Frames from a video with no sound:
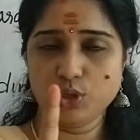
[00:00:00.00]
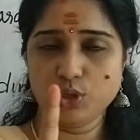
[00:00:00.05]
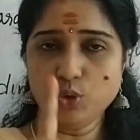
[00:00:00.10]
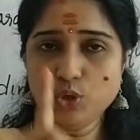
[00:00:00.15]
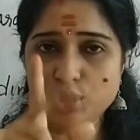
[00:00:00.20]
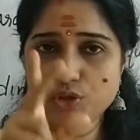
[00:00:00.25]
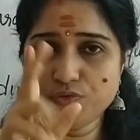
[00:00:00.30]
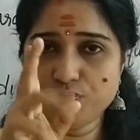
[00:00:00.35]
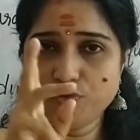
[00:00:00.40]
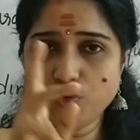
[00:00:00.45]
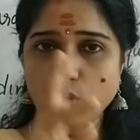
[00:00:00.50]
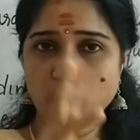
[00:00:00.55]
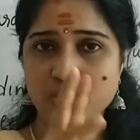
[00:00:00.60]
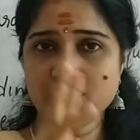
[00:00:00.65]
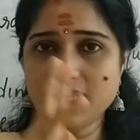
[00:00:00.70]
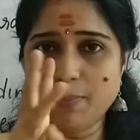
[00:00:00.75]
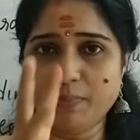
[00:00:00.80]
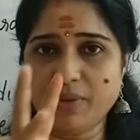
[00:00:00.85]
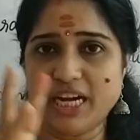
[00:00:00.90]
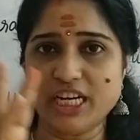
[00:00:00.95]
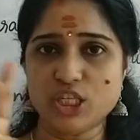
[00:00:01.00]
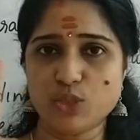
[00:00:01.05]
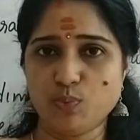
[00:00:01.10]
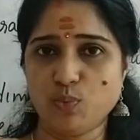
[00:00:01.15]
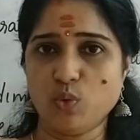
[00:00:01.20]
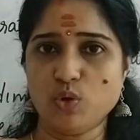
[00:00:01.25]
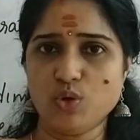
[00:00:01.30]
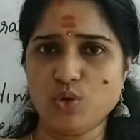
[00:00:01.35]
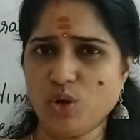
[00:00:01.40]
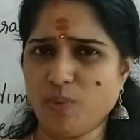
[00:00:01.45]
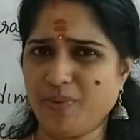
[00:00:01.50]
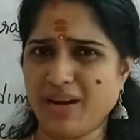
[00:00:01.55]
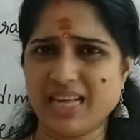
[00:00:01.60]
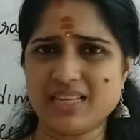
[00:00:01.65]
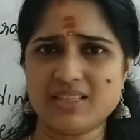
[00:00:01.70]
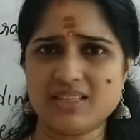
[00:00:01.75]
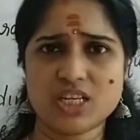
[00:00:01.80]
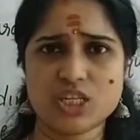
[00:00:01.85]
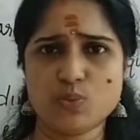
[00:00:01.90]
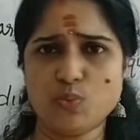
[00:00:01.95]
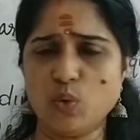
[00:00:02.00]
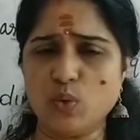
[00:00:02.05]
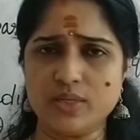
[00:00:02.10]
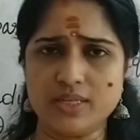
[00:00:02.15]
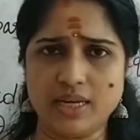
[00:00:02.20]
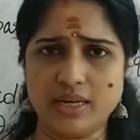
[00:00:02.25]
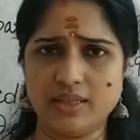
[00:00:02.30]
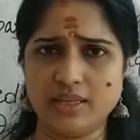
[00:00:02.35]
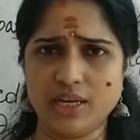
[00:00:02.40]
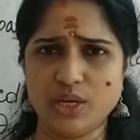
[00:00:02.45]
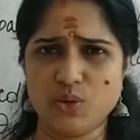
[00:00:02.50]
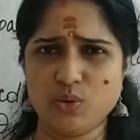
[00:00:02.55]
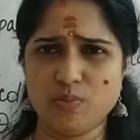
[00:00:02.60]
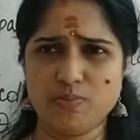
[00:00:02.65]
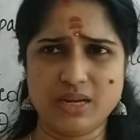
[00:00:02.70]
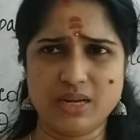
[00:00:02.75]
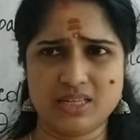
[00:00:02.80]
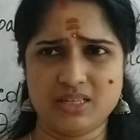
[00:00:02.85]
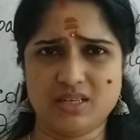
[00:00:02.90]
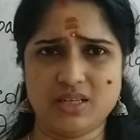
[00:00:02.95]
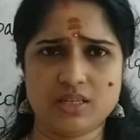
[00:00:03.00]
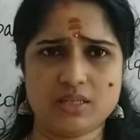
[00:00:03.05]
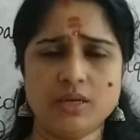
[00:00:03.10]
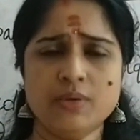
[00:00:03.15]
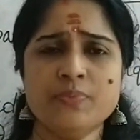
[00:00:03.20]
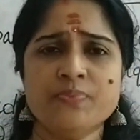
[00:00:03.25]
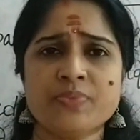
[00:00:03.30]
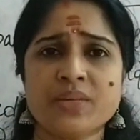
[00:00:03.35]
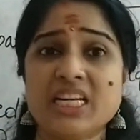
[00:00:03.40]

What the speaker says: Use 4 separate spoons. Plastic spoons are there, plastic.